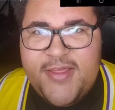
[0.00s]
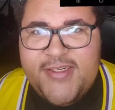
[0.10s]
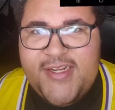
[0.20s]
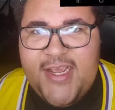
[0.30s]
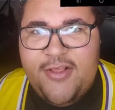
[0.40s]

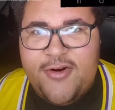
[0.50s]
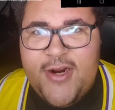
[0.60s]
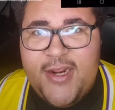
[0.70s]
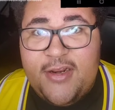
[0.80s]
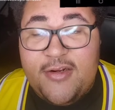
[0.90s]
Jonathan
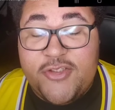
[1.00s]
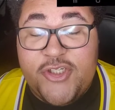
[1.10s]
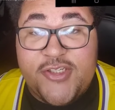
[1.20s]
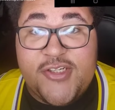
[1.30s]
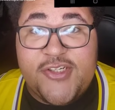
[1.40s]
Taylor and
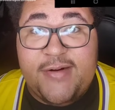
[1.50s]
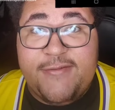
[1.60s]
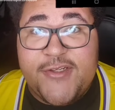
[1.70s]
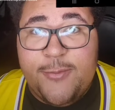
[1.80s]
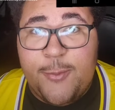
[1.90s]
Justin
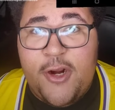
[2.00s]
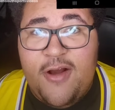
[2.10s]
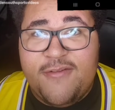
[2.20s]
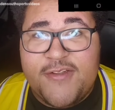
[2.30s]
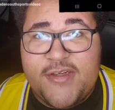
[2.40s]
Jefferson won
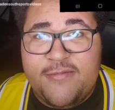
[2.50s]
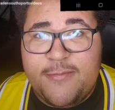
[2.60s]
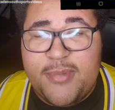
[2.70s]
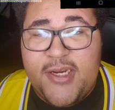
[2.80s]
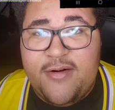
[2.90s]

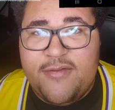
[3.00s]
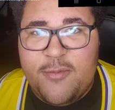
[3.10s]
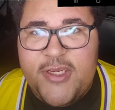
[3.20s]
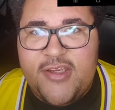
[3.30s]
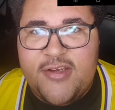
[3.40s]
Offensive Player of
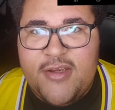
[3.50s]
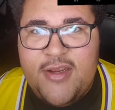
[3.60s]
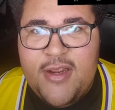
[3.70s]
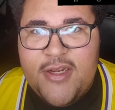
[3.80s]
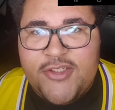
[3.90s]
the Week.
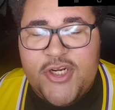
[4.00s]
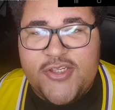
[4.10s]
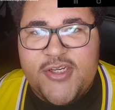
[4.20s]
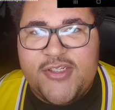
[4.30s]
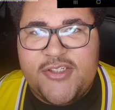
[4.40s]

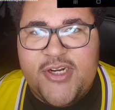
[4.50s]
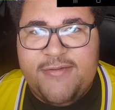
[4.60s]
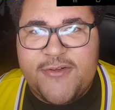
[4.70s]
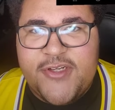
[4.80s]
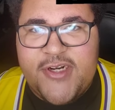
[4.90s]
Justin
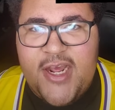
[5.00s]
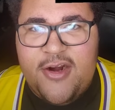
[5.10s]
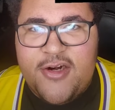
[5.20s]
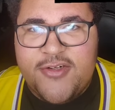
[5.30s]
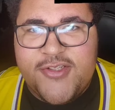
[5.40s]
Jefferson
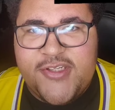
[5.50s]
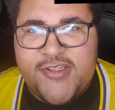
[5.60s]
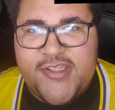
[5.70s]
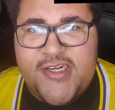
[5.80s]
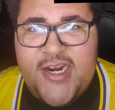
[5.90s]
had
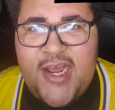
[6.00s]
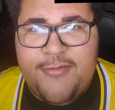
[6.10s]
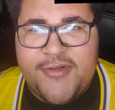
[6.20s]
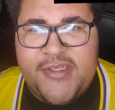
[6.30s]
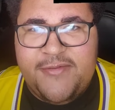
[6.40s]

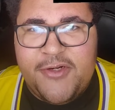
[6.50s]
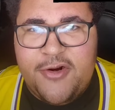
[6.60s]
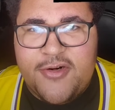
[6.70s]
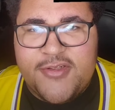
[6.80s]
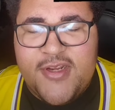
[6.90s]
169 receiving
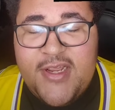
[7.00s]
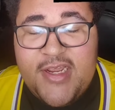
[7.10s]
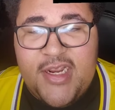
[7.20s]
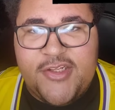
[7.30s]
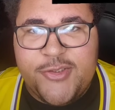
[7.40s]
yards
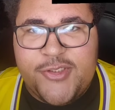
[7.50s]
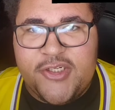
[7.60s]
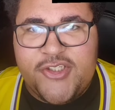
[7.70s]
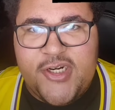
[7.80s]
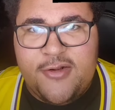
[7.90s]
and 2
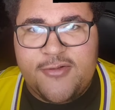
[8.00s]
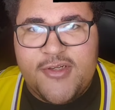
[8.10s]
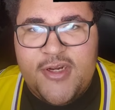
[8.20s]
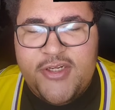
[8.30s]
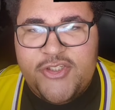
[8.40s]

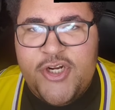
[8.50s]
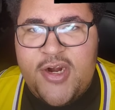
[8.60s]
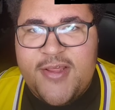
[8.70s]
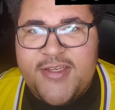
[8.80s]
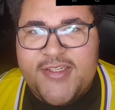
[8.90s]
touchdowns.
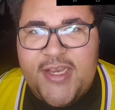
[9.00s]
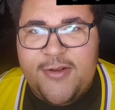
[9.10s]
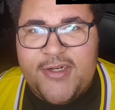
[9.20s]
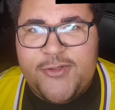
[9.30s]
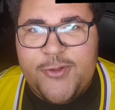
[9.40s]
Jonathan
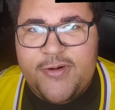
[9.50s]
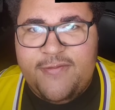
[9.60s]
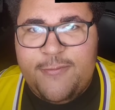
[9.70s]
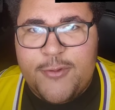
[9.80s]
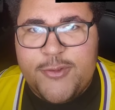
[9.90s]
Taylor had
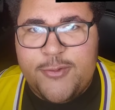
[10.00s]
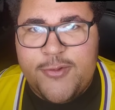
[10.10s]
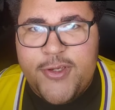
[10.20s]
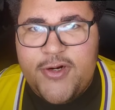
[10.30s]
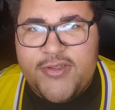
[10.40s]
204
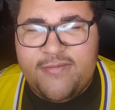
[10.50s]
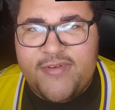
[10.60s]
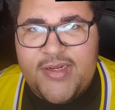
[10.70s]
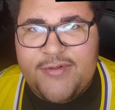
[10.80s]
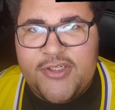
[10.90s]
total yards
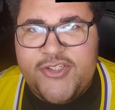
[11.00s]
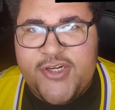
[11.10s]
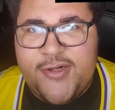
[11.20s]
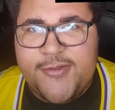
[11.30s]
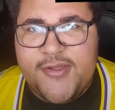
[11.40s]
and 5
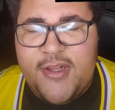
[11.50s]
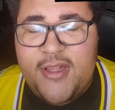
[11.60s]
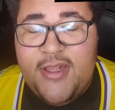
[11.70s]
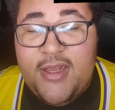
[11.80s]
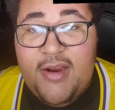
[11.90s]
touchdowns.
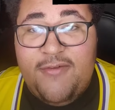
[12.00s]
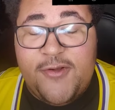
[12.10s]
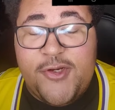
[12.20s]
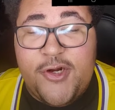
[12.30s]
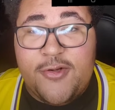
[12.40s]
I
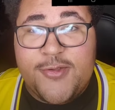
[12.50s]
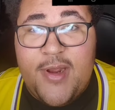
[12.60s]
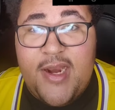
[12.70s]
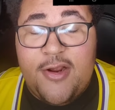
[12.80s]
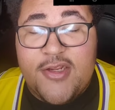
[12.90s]
feel you could
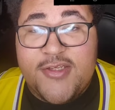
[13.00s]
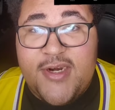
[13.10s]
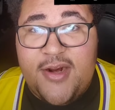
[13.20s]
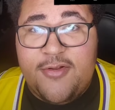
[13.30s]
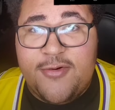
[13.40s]
also add
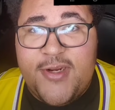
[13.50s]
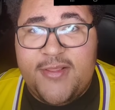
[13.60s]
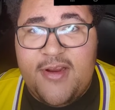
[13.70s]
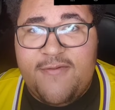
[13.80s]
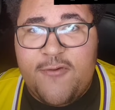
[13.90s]
Austin Eckler. He
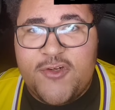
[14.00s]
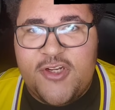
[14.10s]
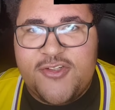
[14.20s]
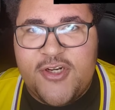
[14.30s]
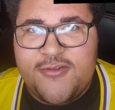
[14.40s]
had like 4
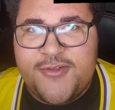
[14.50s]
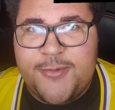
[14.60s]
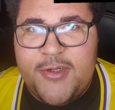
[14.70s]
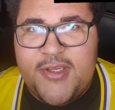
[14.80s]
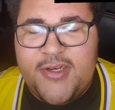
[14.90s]
touchdowns
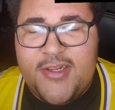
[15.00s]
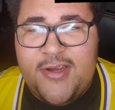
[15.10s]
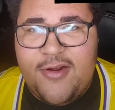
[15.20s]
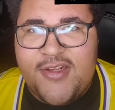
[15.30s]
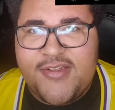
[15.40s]
this week, and
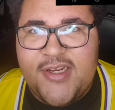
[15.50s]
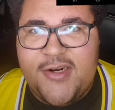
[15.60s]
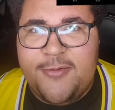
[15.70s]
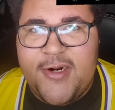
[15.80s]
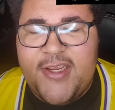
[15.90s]
he honestly
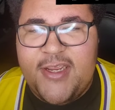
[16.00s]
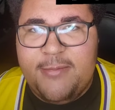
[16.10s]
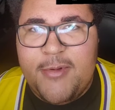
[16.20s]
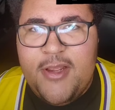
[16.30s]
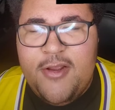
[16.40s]
had a great
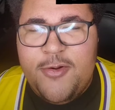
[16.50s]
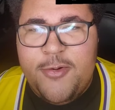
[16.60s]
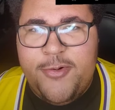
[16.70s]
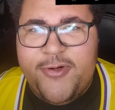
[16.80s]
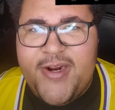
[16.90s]
game.
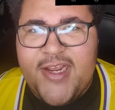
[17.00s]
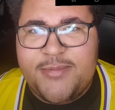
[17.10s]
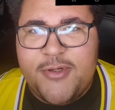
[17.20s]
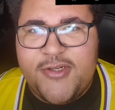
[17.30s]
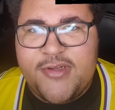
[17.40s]
Who did you
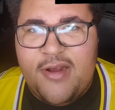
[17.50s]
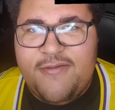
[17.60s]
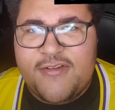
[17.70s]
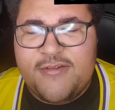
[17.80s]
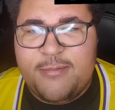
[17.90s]
guys put as
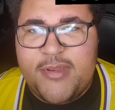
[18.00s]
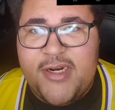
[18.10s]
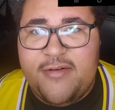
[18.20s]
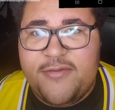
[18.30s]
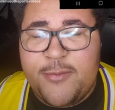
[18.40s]
Offensive
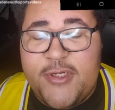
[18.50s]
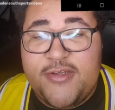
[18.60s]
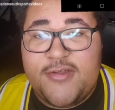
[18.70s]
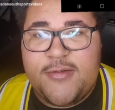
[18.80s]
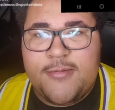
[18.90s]
Player of the
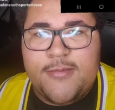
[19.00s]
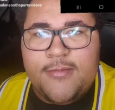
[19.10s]
Weeks?